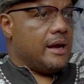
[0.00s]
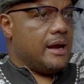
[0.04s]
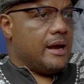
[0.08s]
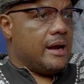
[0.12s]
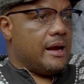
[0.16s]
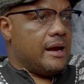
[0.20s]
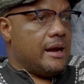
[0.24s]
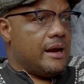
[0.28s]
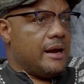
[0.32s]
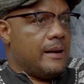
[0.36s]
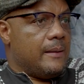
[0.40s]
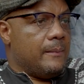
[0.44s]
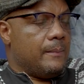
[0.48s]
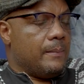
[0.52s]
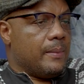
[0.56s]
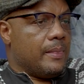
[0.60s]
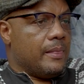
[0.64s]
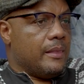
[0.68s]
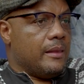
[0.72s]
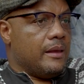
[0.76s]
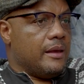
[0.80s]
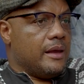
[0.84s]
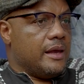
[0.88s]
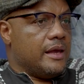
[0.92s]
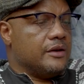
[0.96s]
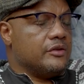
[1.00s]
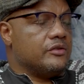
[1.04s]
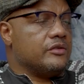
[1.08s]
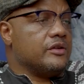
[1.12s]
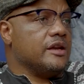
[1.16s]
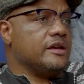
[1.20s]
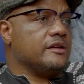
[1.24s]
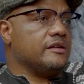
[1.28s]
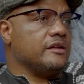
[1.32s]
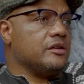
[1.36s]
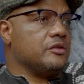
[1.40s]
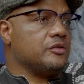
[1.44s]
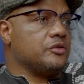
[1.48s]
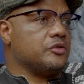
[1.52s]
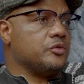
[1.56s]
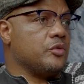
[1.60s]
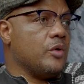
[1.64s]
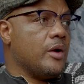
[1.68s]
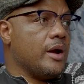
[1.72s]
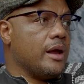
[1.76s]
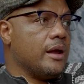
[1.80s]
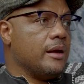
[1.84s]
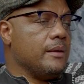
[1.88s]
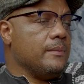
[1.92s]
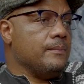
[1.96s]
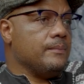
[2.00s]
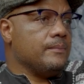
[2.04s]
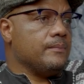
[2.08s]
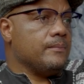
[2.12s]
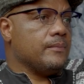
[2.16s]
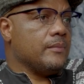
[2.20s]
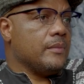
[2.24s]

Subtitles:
Henrietta Rishwaya